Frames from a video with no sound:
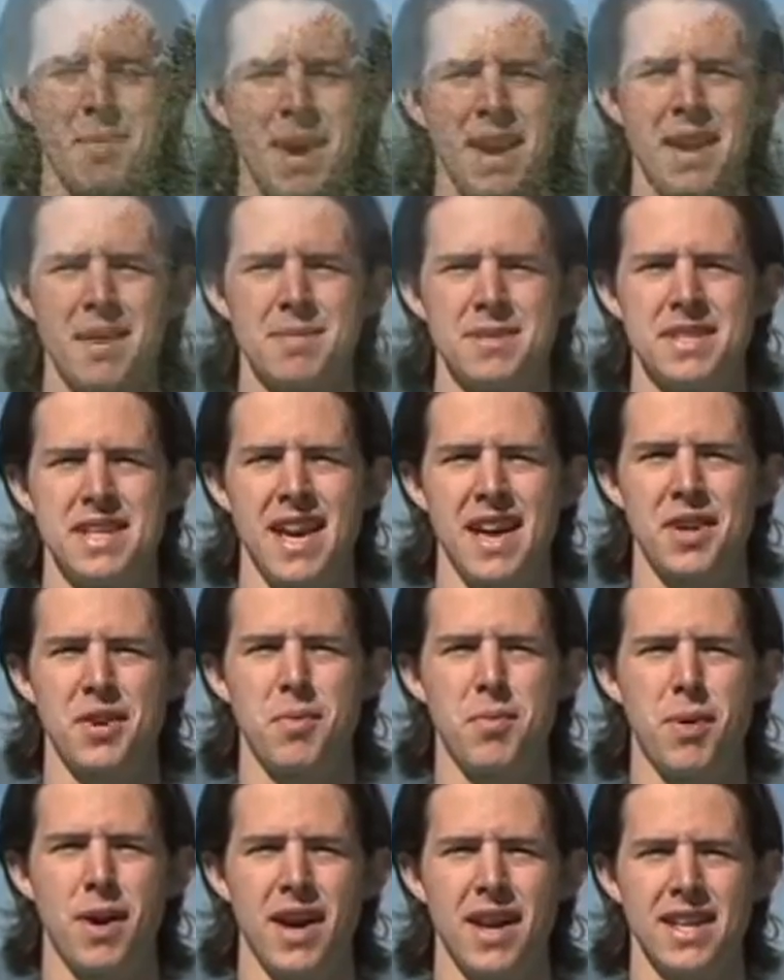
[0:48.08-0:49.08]
my name is
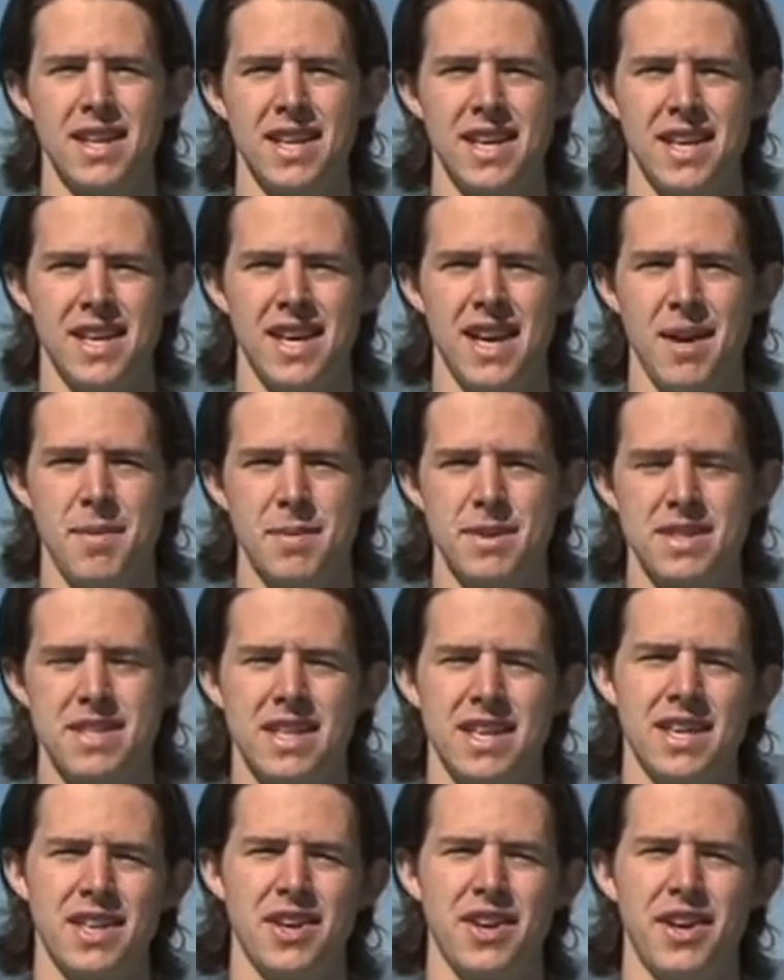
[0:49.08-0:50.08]
Daniel Brandley. I'm a
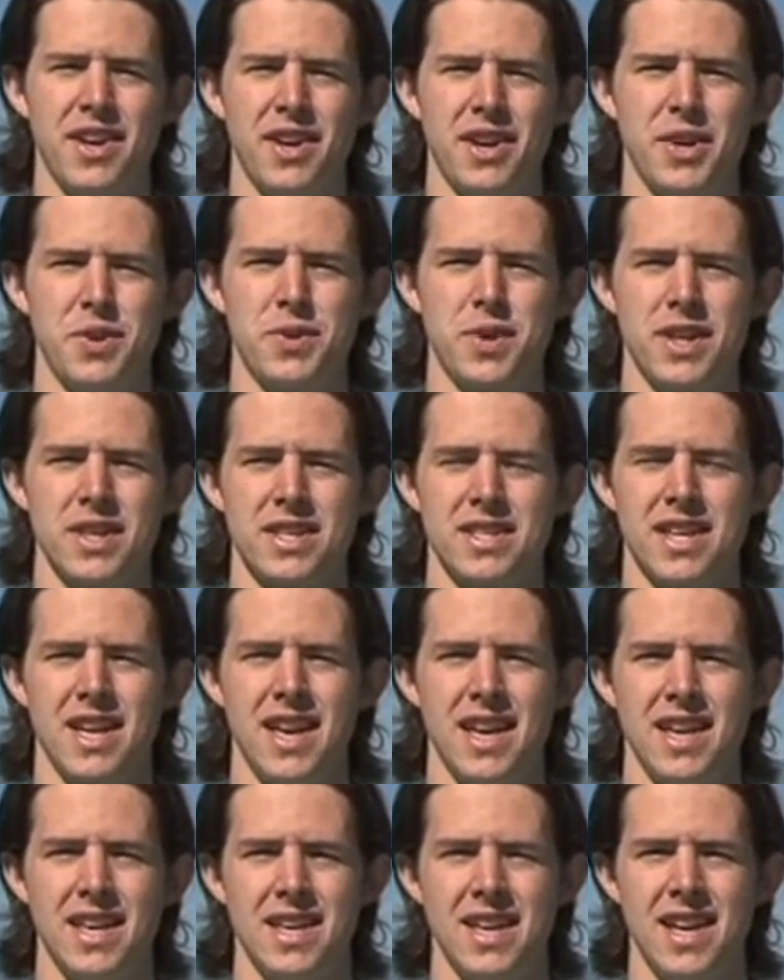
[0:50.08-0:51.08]
senior here at Utah
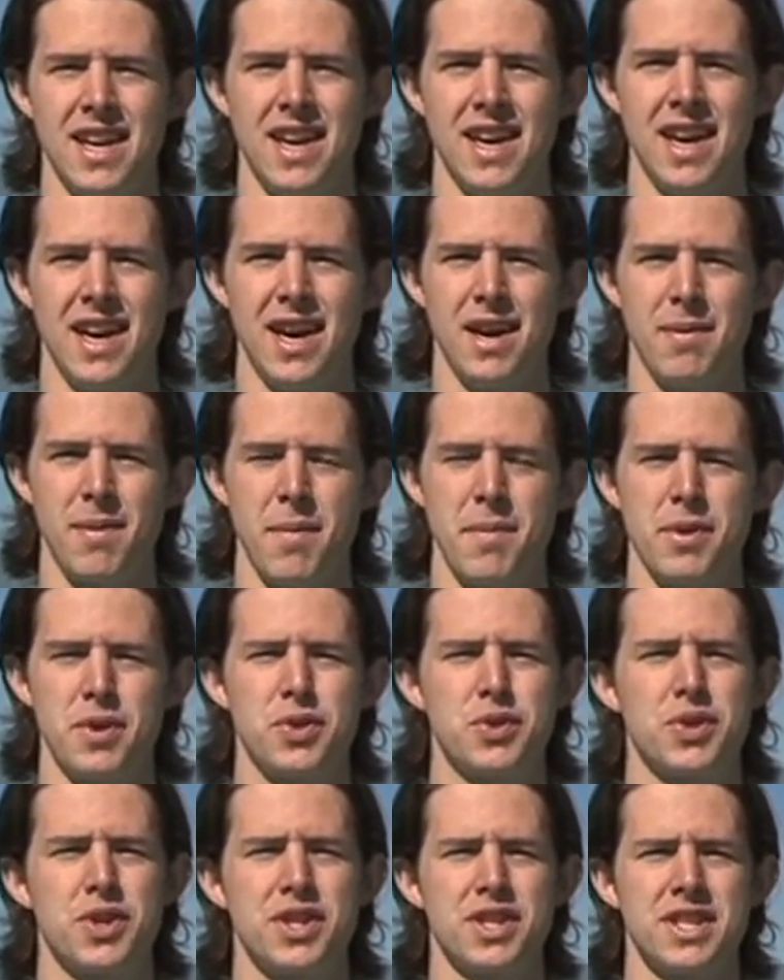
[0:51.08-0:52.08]
State. Um, I'm a
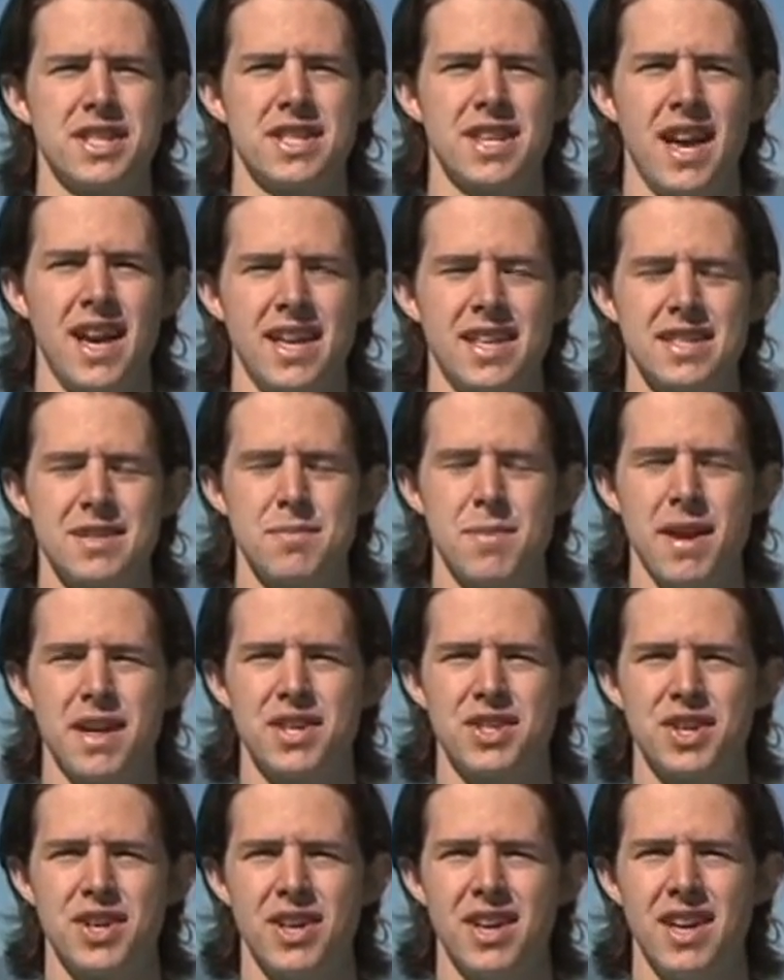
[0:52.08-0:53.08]
nutrition science
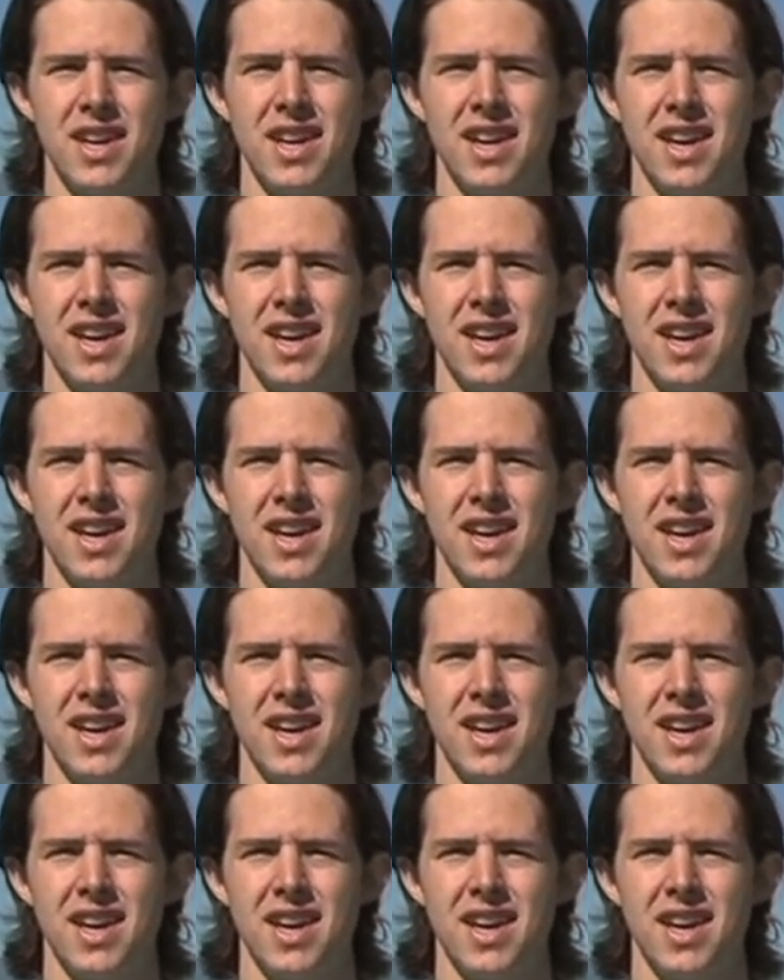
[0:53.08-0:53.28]
major.